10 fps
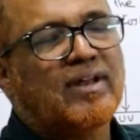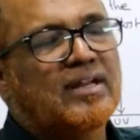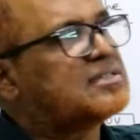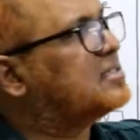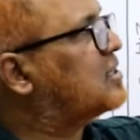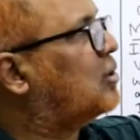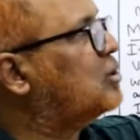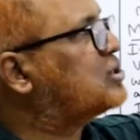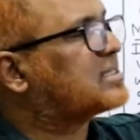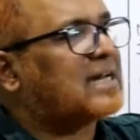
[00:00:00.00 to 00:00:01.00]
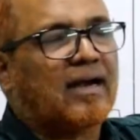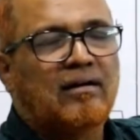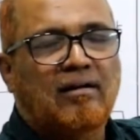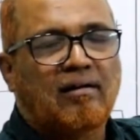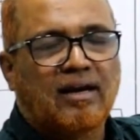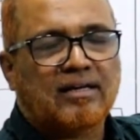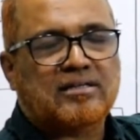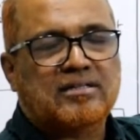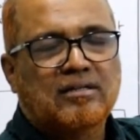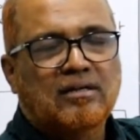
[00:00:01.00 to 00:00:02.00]
variance is equal to standard
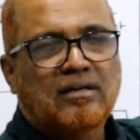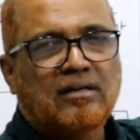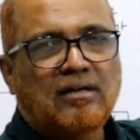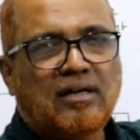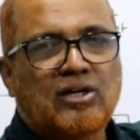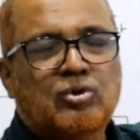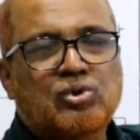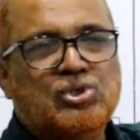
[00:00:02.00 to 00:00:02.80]
rate into